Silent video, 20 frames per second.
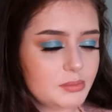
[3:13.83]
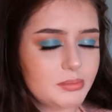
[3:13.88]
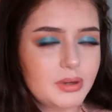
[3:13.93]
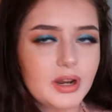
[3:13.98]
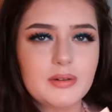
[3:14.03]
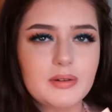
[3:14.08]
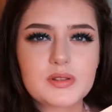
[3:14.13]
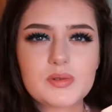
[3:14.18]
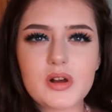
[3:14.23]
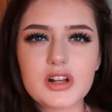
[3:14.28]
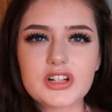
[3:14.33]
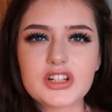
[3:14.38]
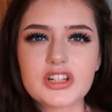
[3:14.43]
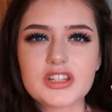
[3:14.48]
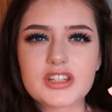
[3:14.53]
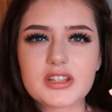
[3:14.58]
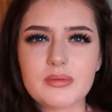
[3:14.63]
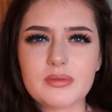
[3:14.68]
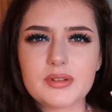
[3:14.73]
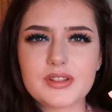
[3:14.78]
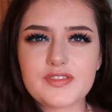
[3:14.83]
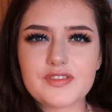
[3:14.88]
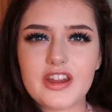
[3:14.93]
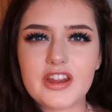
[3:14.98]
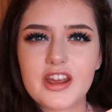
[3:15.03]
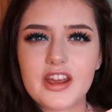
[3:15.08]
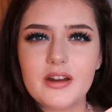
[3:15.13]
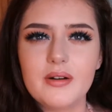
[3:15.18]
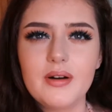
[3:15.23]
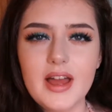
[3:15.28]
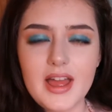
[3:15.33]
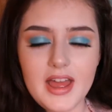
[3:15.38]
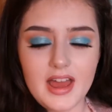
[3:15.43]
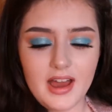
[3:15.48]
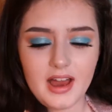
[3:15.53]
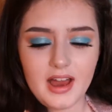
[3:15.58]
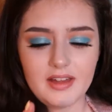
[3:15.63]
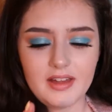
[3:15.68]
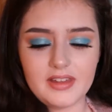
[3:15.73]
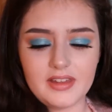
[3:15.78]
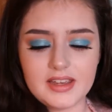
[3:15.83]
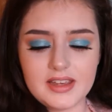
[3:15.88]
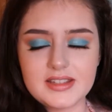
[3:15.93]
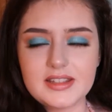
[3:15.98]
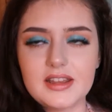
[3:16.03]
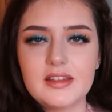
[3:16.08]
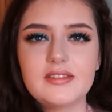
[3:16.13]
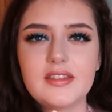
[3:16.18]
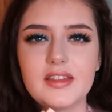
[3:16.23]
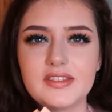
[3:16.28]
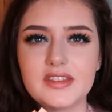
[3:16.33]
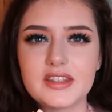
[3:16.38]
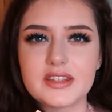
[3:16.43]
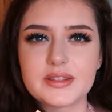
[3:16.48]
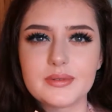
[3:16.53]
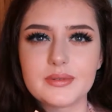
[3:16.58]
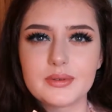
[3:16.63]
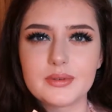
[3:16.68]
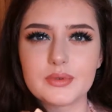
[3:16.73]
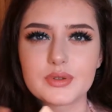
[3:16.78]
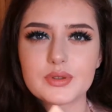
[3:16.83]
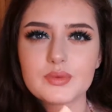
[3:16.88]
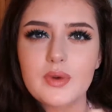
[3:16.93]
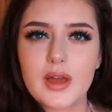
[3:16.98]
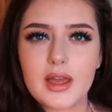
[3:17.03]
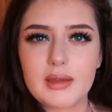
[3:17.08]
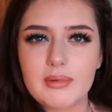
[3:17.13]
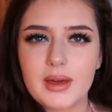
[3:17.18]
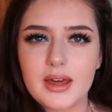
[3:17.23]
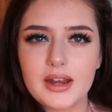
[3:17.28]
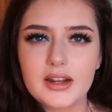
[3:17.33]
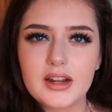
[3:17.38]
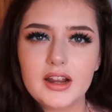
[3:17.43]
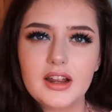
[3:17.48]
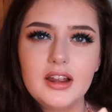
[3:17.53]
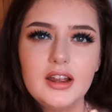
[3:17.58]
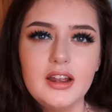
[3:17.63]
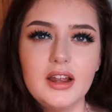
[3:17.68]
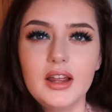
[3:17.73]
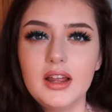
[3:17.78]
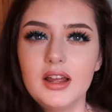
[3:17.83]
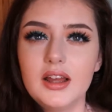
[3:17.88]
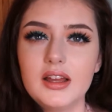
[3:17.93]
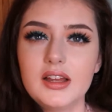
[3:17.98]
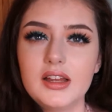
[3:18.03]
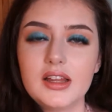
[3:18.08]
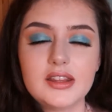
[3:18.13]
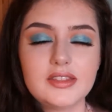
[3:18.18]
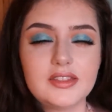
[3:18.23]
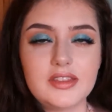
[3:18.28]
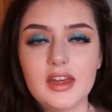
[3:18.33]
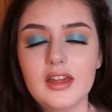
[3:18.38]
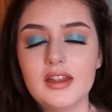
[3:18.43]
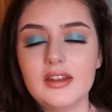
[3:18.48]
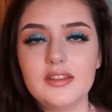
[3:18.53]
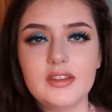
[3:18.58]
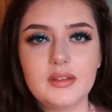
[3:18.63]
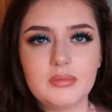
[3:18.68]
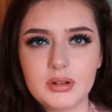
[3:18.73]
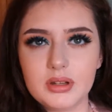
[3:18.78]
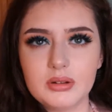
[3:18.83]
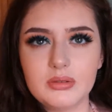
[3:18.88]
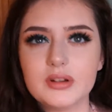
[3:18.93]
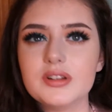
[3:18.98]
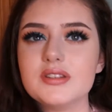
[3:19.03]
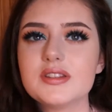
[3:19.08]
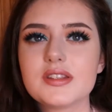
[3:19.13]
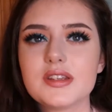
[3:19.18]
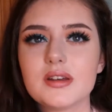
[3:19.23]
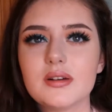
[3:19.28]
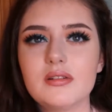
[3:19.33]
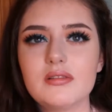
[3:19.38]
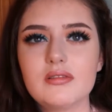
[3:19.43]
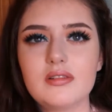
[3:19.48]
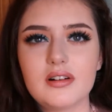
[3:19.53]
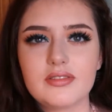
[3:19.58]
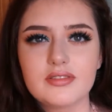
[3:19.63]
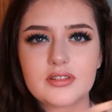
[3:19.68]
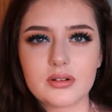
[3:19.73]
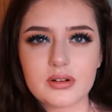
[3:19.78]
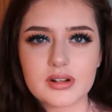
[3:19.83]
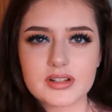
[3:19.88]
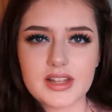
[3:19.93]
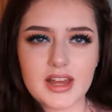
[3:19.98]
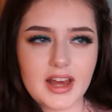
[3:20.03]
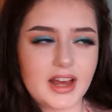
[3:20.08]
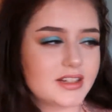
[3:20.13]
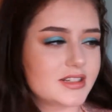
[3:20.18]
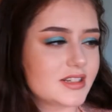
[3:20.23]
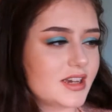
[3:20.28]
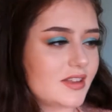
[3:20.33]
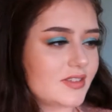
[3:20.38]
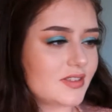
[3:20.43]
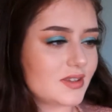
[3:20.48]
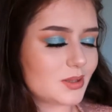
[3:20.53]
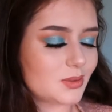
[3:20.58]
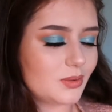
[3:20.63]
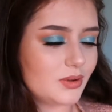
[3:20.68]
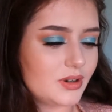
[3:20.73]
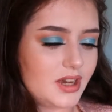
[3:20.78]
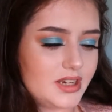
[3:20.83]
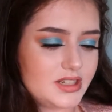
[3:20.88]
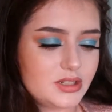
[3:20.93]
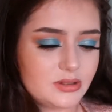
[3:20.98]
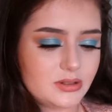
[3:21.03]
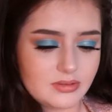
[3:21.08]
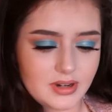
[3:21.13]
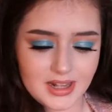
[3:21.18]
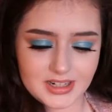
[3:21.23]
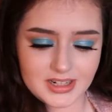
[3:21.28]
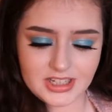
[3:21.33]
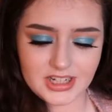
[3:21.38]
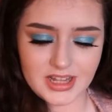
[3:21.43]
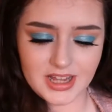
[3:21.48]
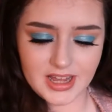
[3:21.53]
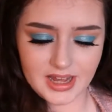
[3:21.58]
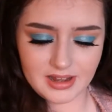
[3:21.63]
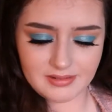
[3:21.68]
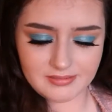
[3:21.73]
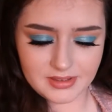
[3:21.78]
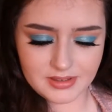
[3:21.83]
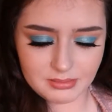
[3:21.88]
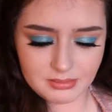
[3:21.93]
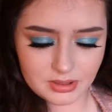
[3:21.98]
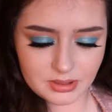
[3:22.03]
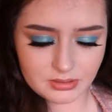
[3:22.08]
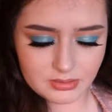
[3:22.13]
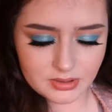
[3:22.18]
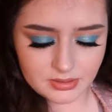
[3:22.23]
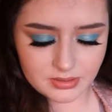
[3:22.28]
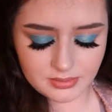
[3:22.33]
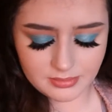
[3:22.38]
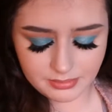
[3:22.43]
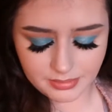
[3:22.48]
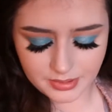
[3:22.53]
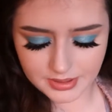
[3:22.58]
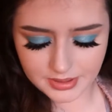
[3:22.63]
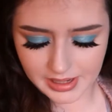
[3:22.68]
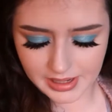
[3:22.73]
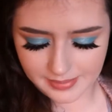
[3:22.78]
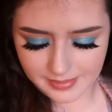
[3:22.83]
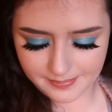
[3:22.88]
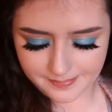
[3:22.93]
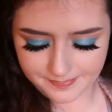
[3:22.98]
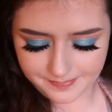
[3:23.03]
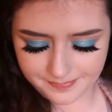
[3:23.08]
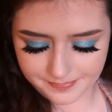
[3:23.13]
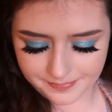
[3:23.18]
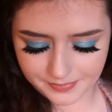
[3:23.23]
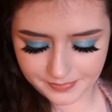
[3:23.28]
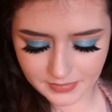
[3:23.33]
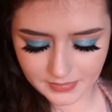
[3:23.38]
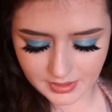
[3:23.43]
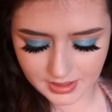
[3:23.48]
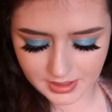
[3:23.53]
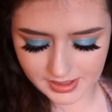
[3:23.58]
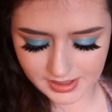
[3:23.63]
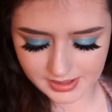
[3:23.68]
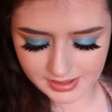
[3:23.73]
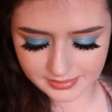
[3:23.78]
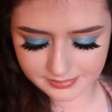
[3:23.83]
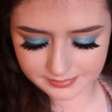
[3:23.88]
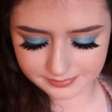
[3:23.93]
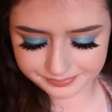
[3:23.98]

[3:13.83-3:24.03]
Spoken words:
But I was watching someone's video and they said that this one was way better than the blue one, so of course I had to get this one. I don't actually have the blue one, but yeah.